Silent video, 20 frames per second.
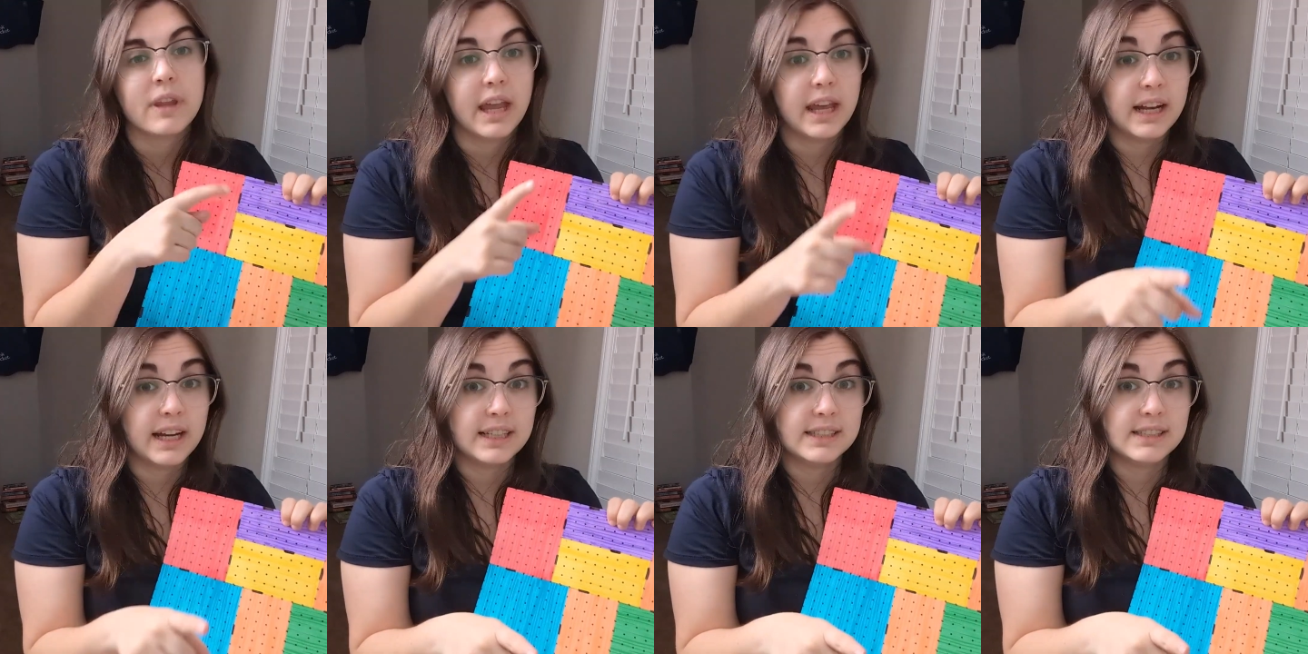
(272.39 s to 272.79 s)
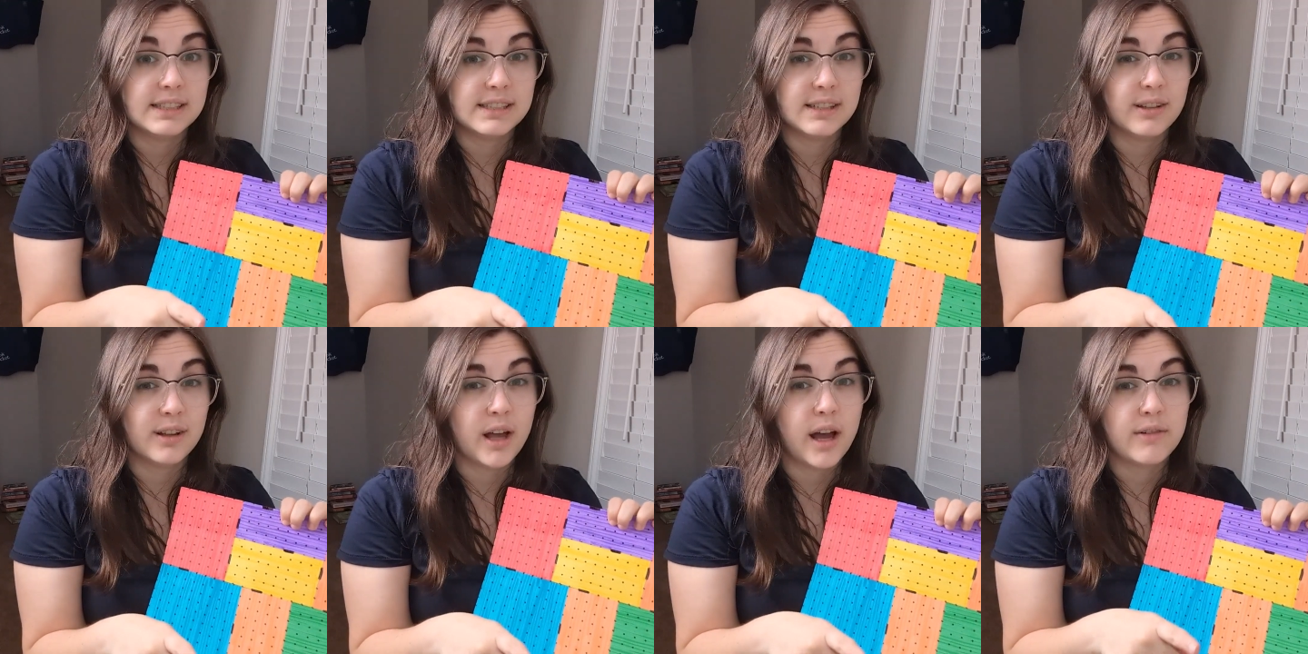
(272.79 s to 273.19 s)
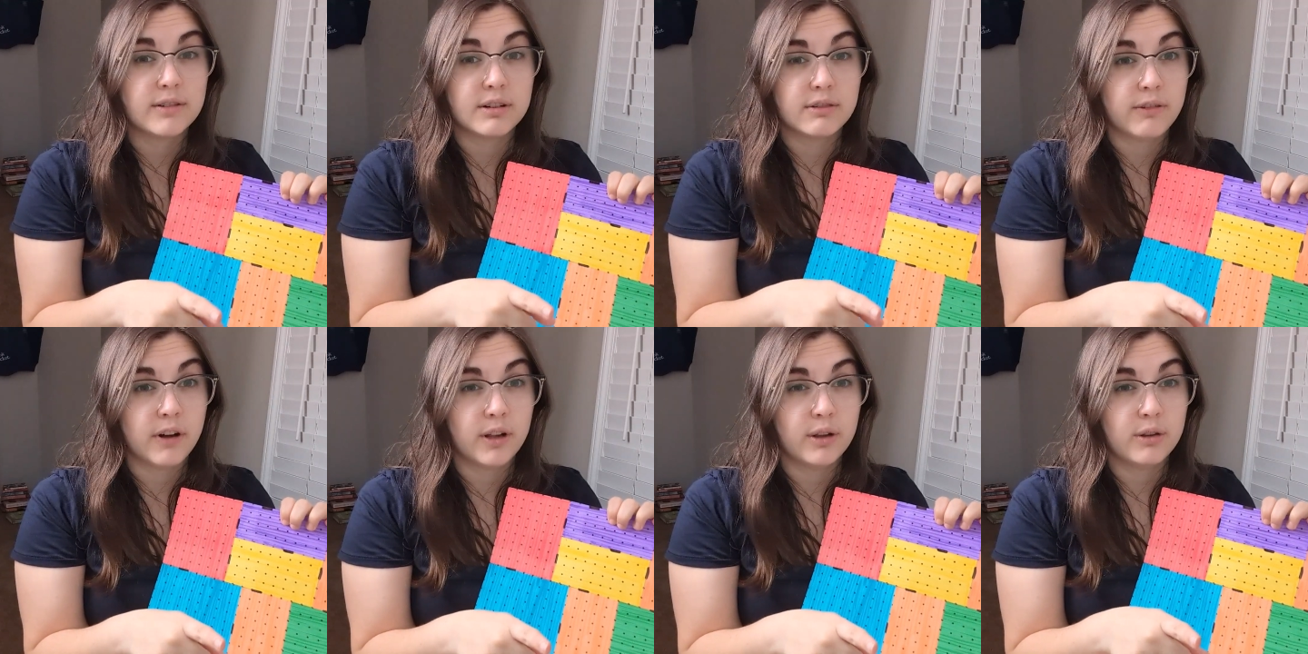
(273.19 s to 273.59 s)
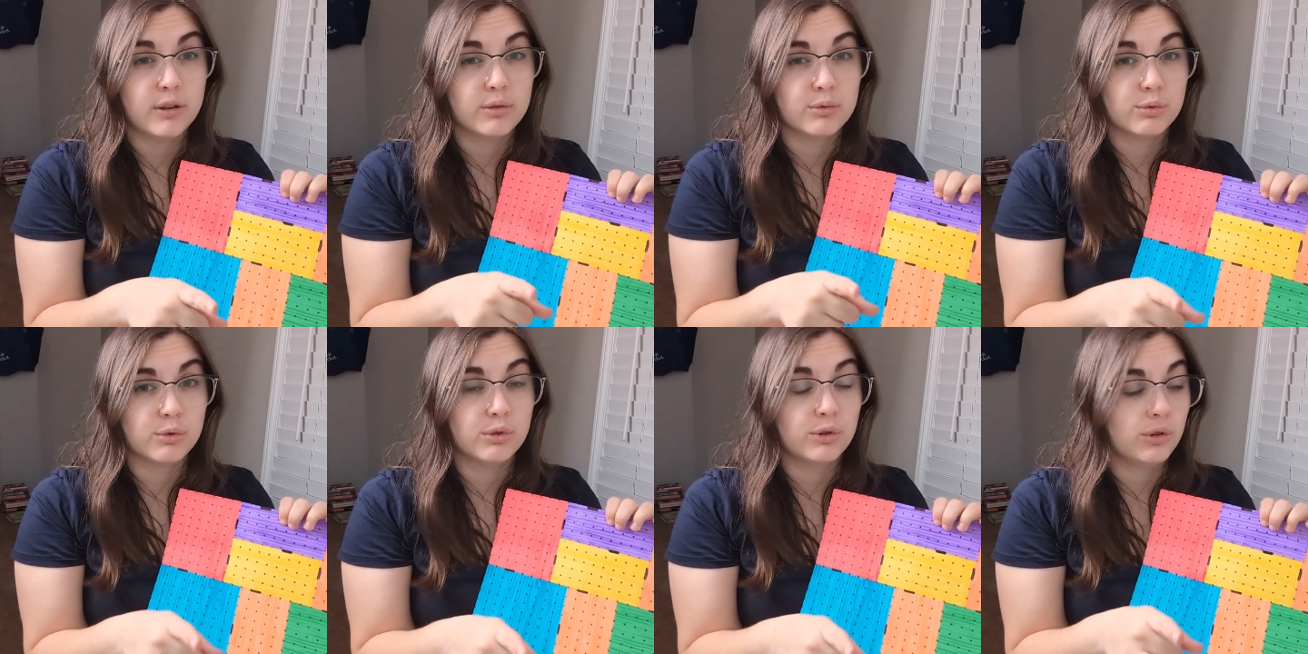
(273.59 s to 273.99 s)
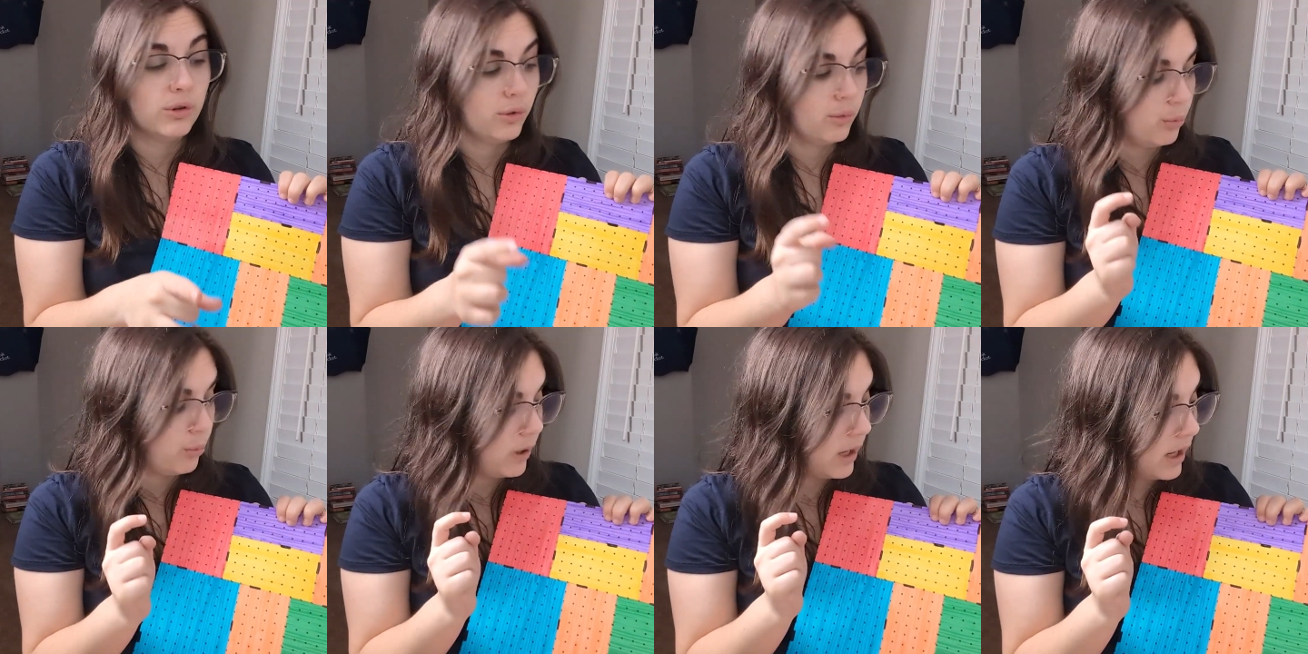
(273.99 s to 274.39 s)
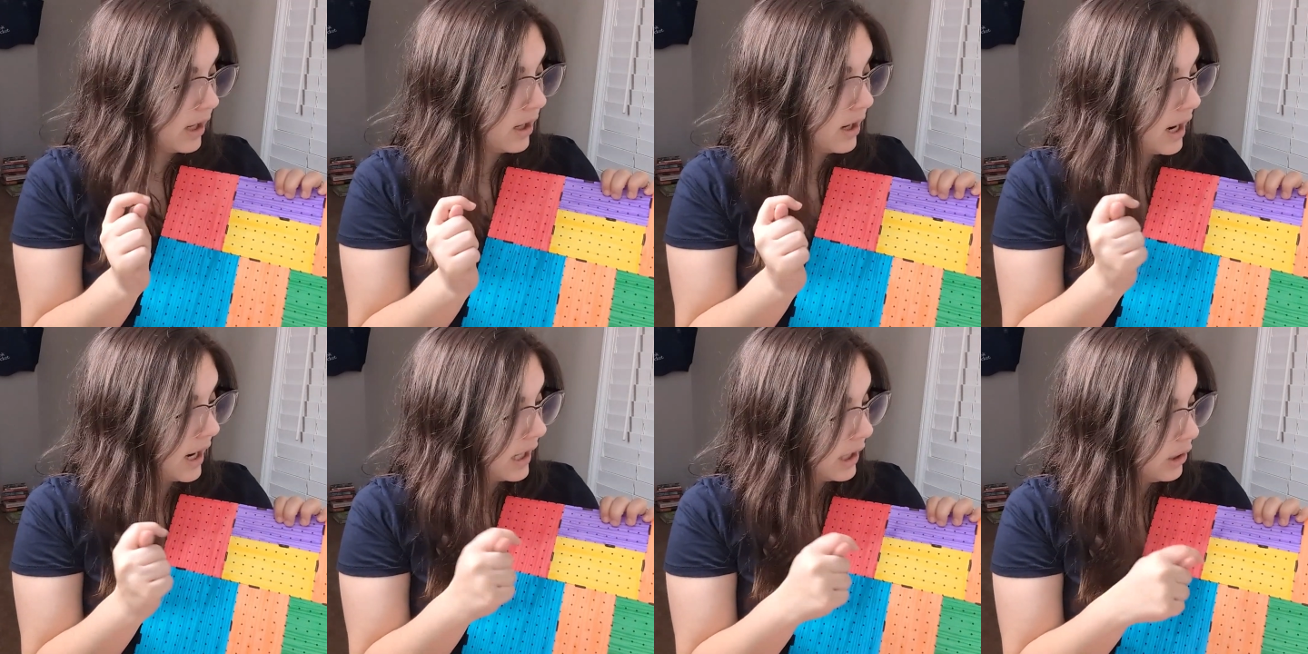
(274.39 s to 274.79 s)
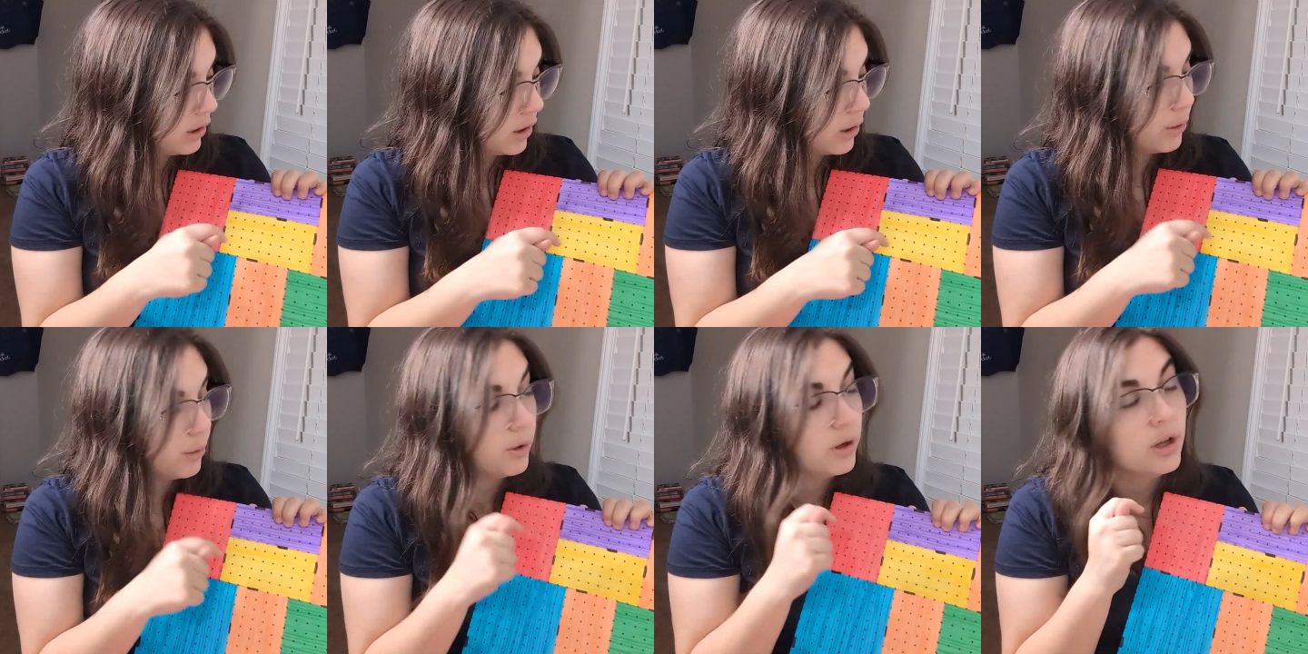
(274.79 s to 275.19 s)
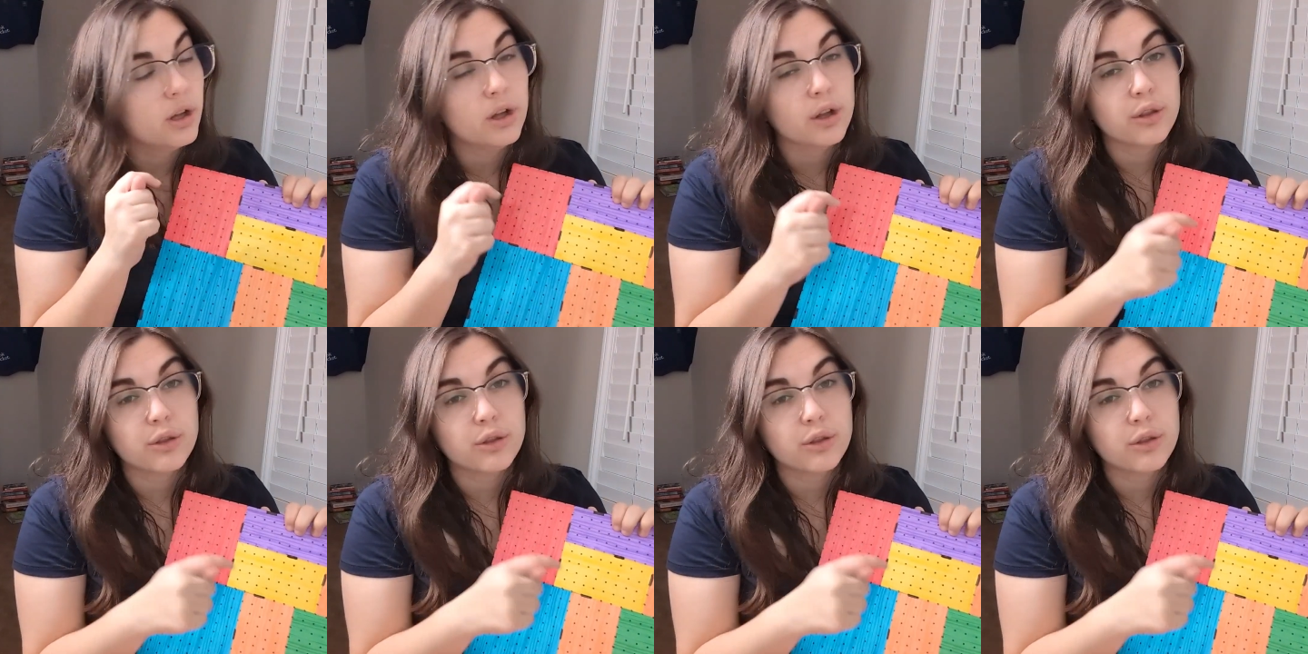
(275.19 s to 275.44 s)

And I still have to follow the rule where I go